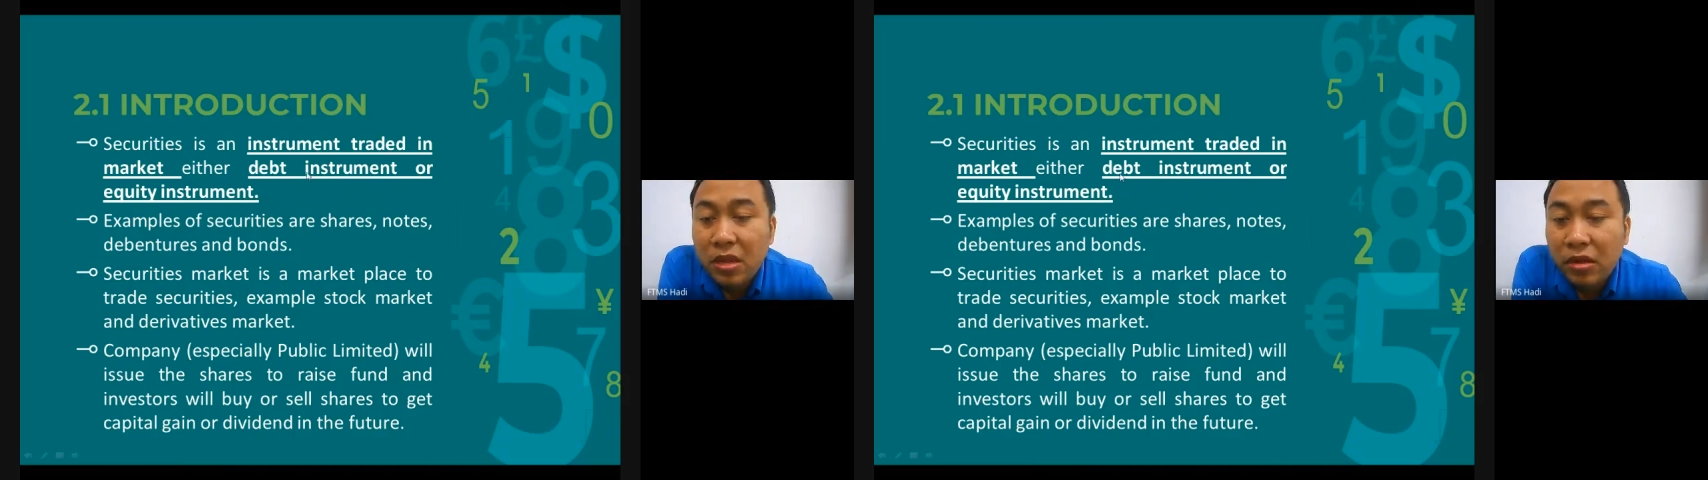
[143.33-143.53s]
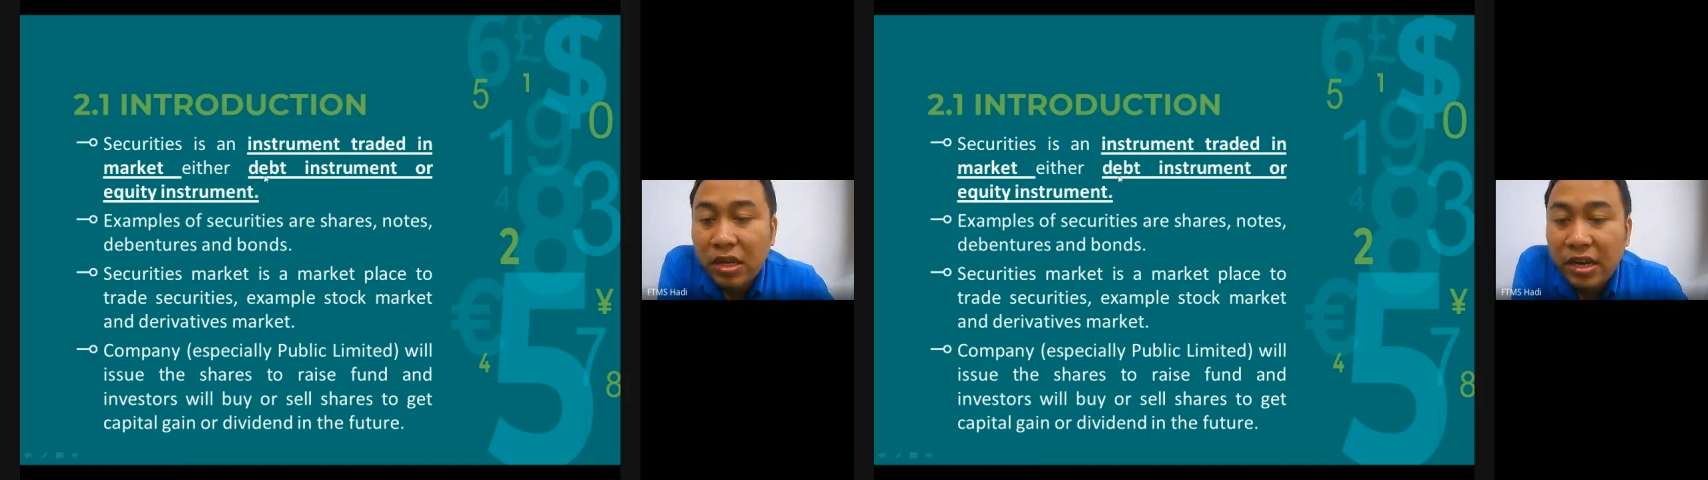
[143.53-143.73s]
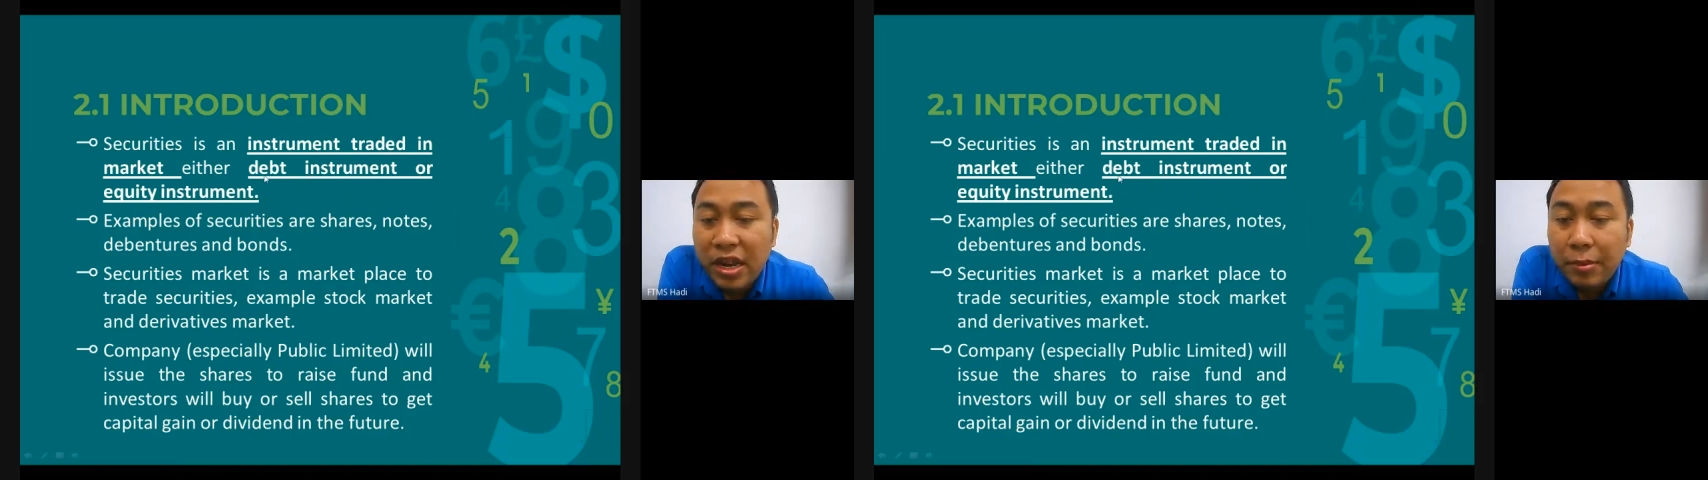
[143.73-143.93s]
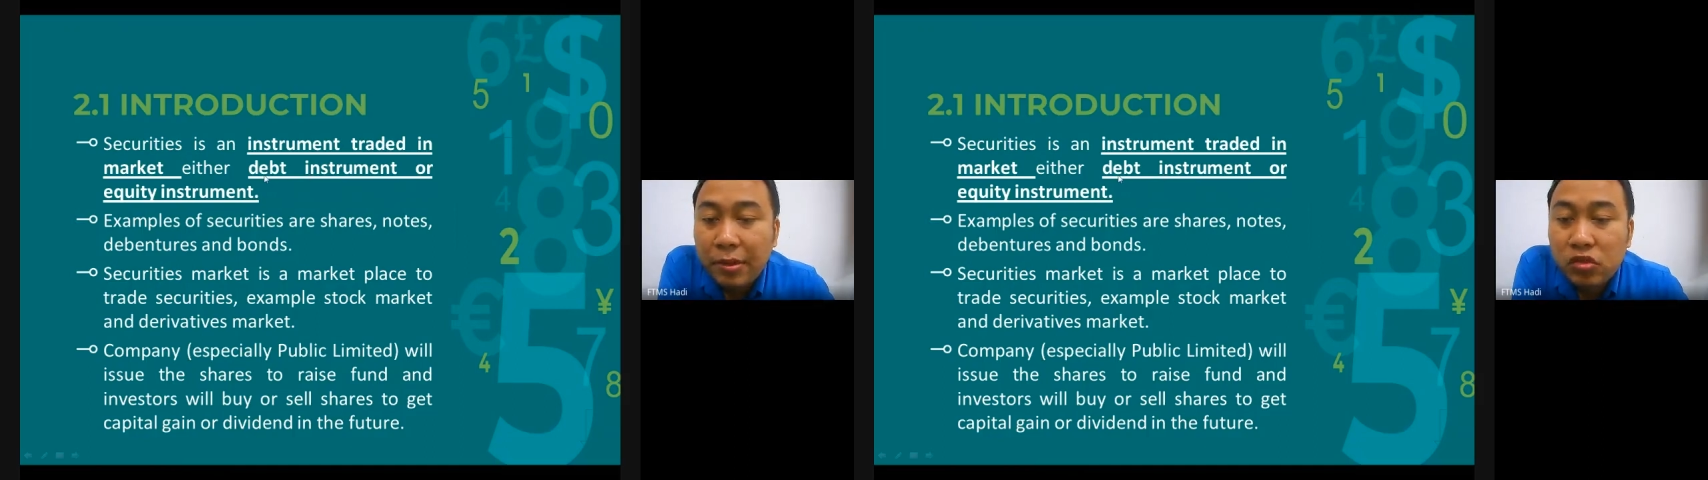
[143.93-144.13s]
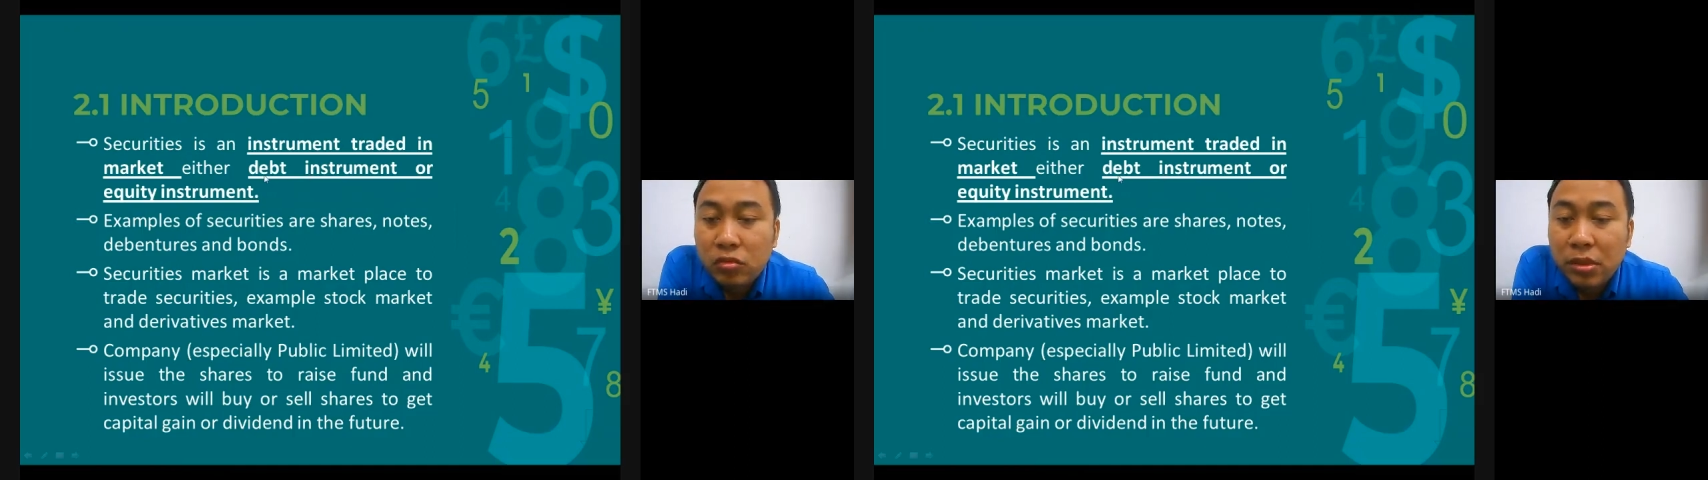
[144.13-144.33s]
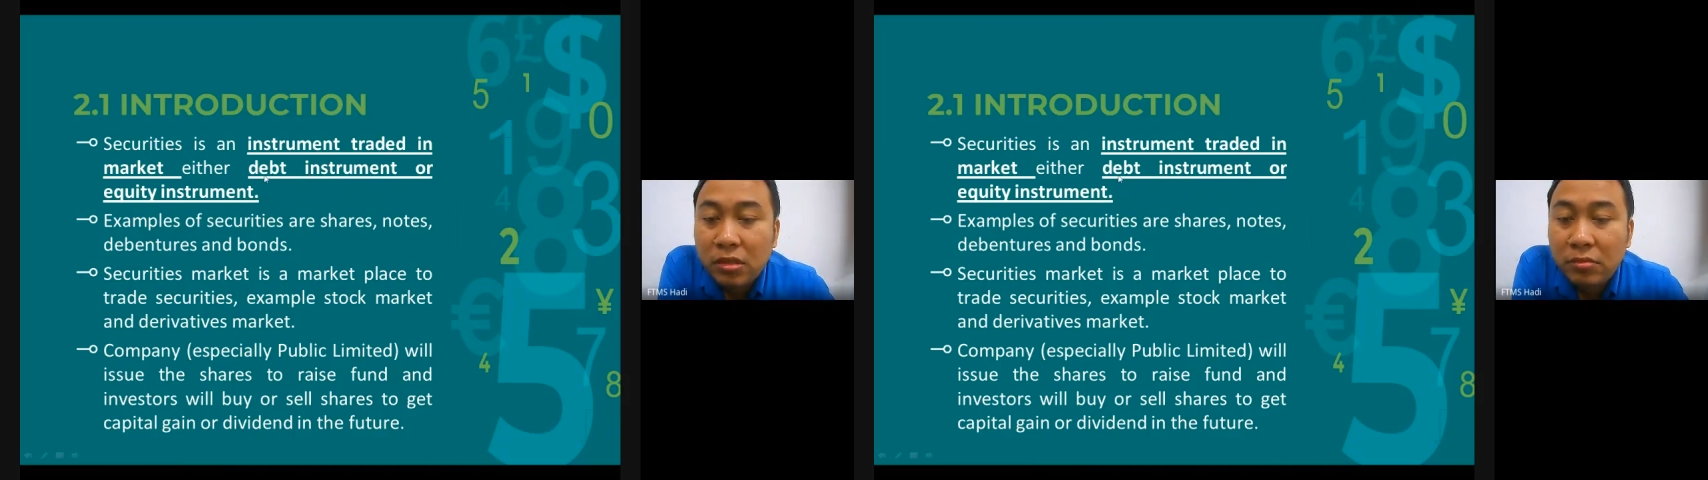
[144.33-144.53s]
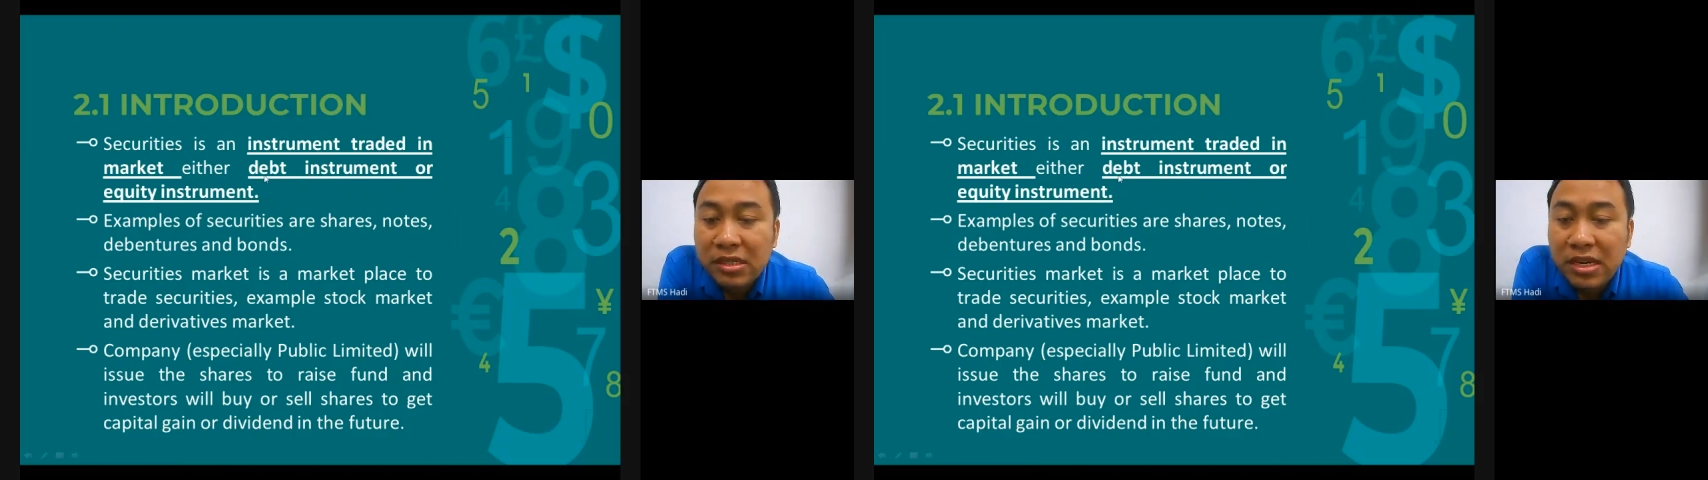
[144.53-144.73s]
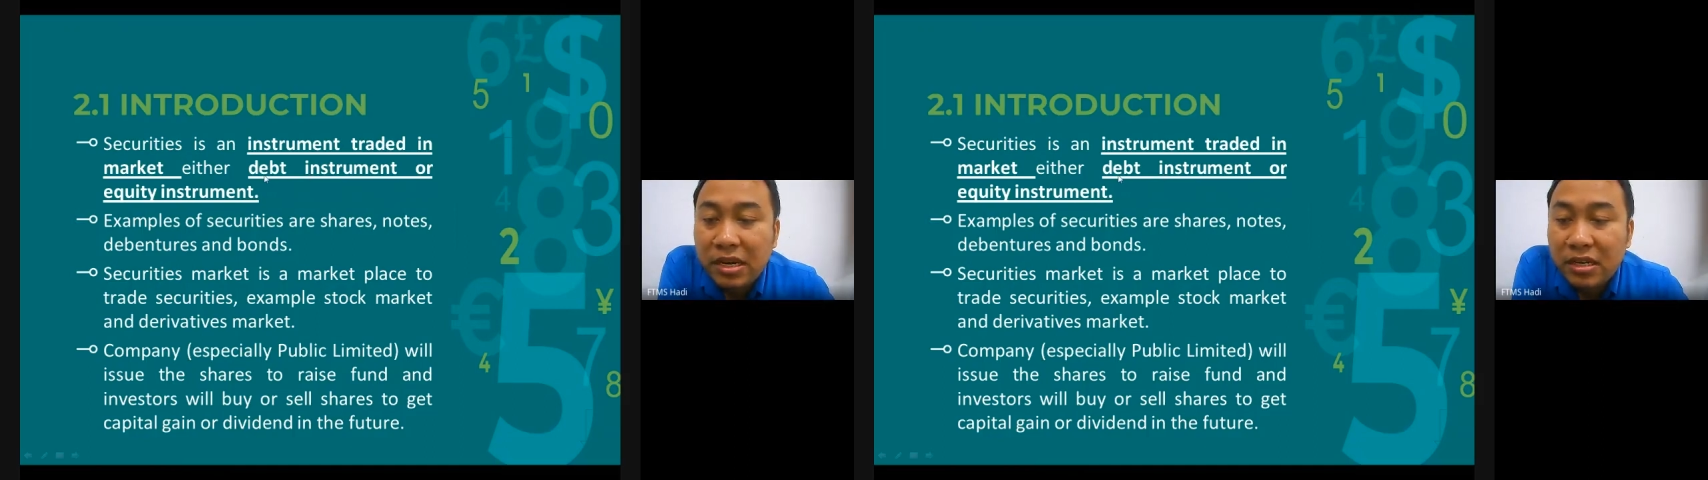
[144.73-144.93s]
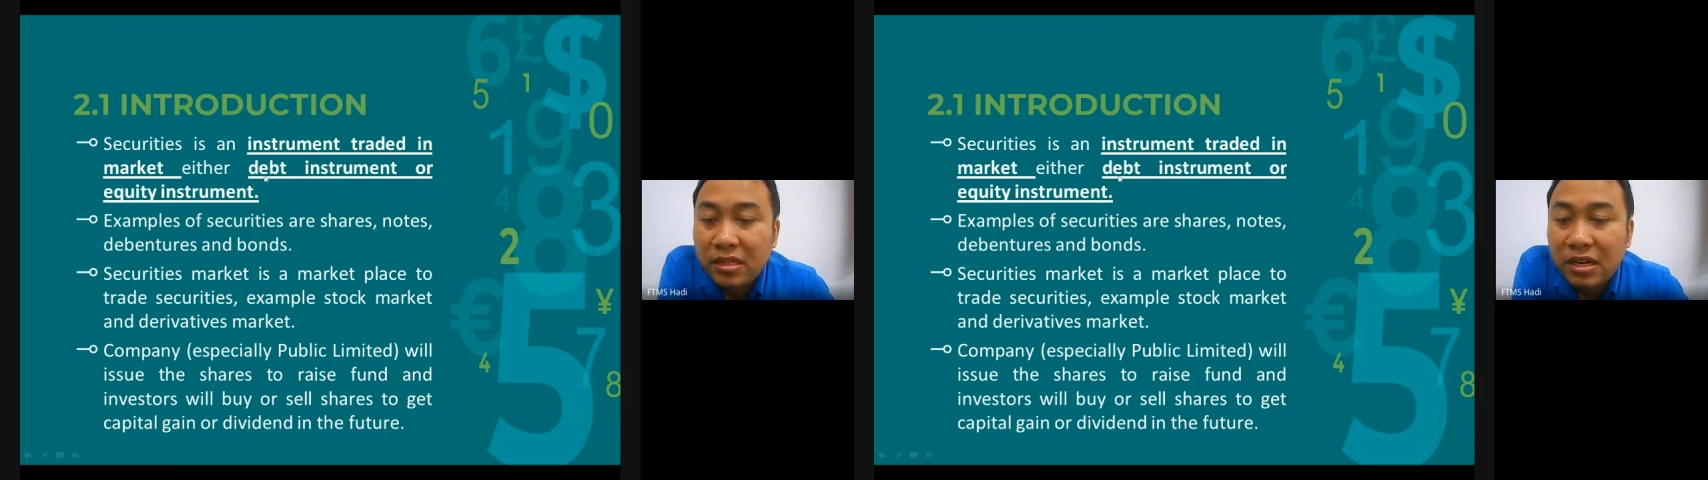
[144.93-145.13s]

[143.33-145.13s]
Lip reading: Okay, debt instrument means that the